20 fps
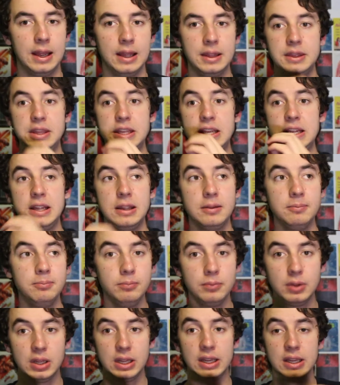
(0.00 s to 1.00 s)

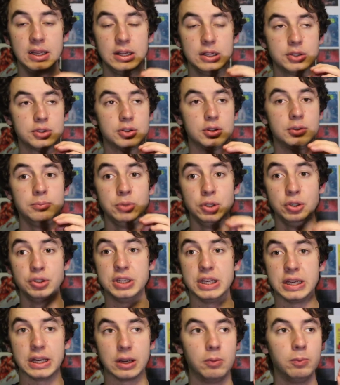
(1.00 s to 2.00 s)
The
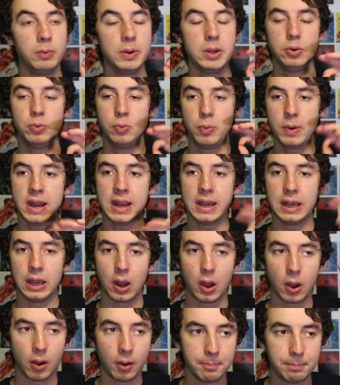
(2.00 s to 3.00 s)
music will win
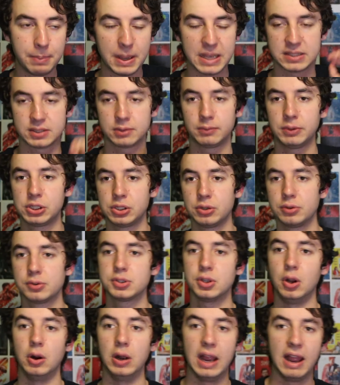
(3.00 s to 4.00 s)
Best Original
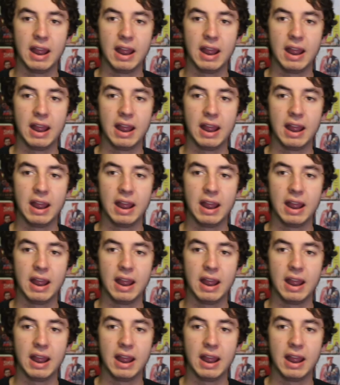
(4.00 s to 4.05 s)
Song.